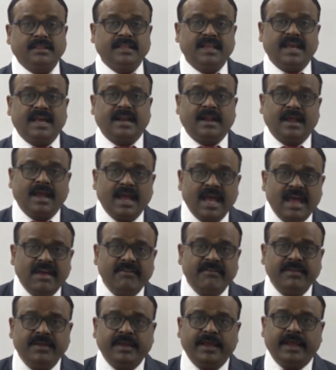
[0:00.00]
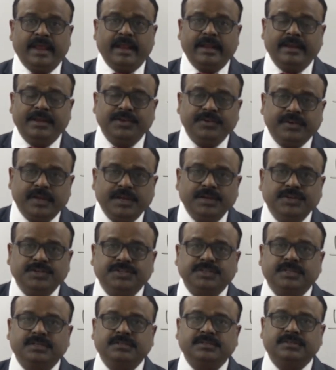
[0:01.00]
they are having an
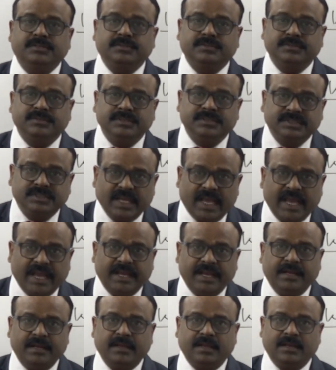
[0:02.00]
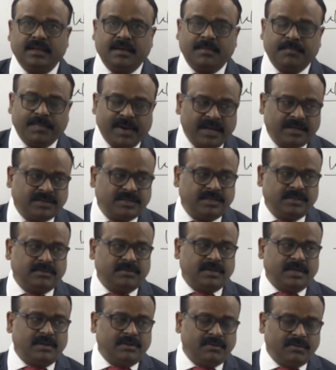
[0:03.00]
intention to reside in a
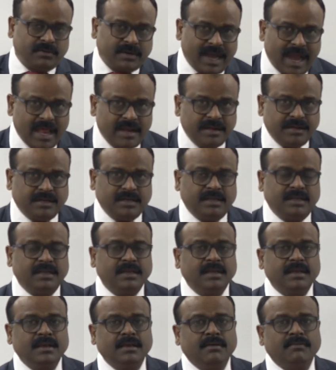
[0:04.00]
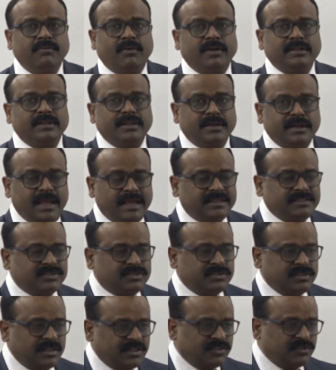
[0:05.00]
particular locality for the
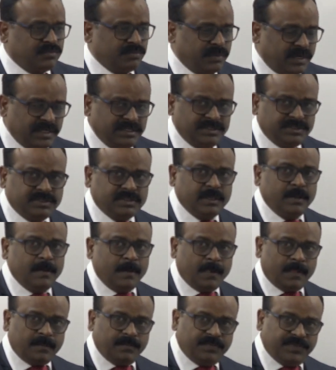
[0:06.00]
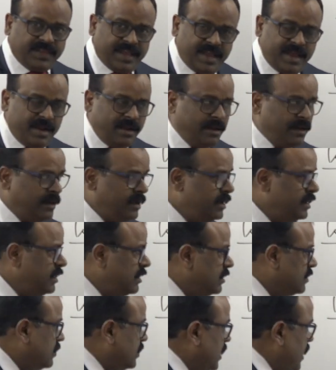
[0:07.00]
next 6 months, then
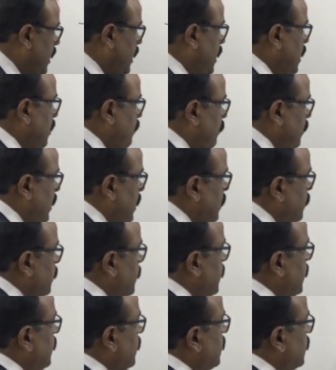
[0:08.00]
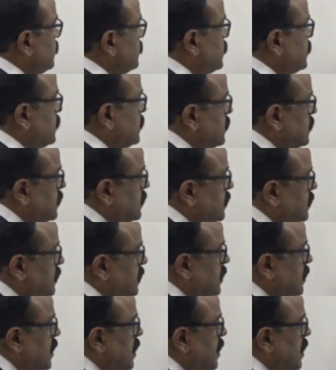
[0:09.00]
they will be considered